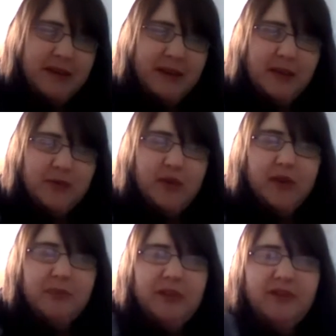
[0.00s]
I'm not a
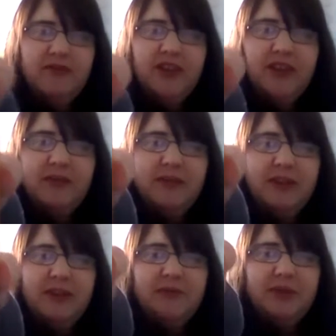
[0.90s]
big fan of
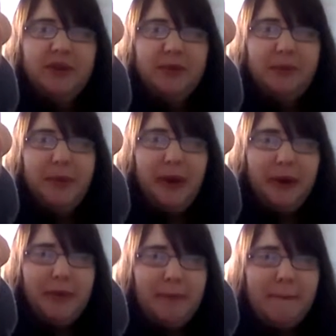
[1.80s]
peanut butter, but